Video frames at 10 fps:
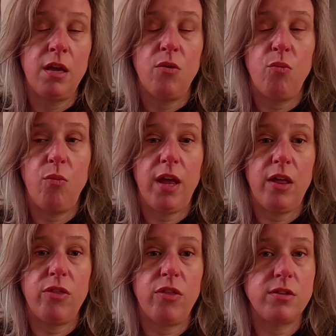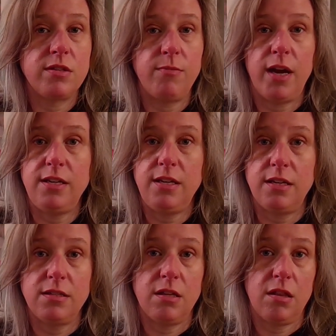with some
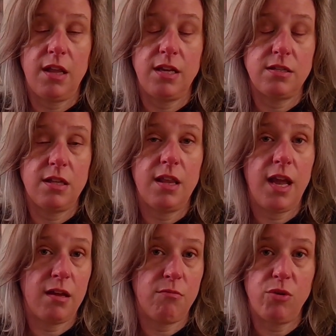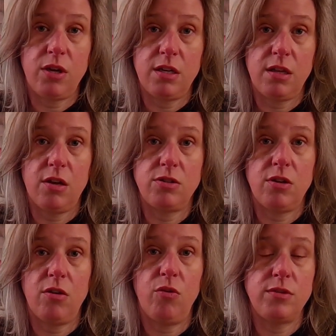ideas on things that they can put into their
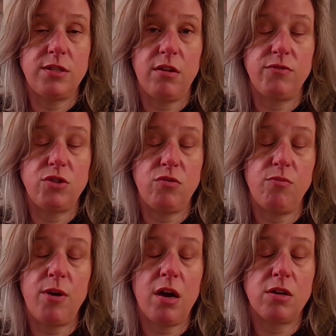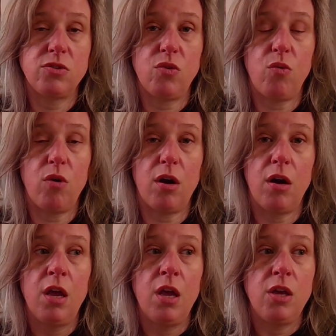own self-soothe box, or
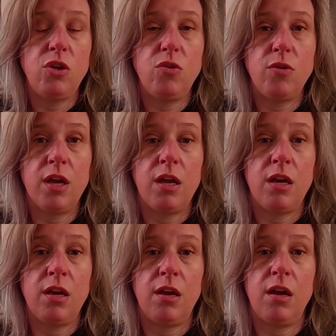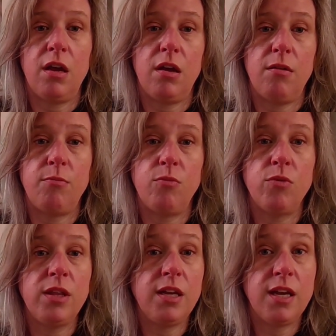you can
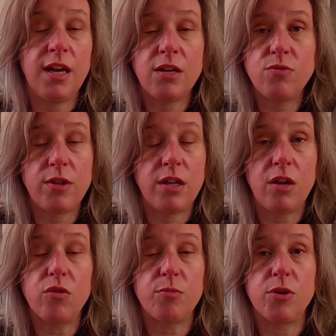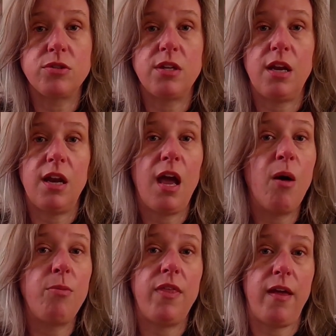really connect with another person and
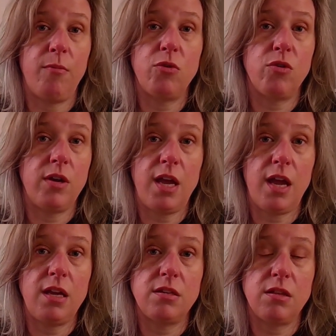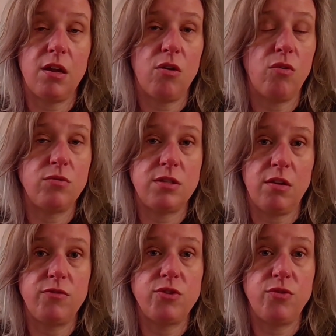help them create their own
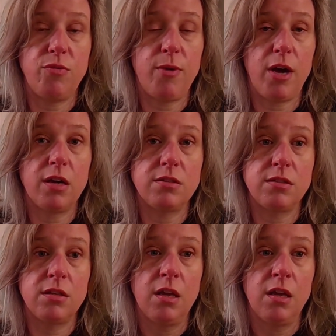self-soothe box.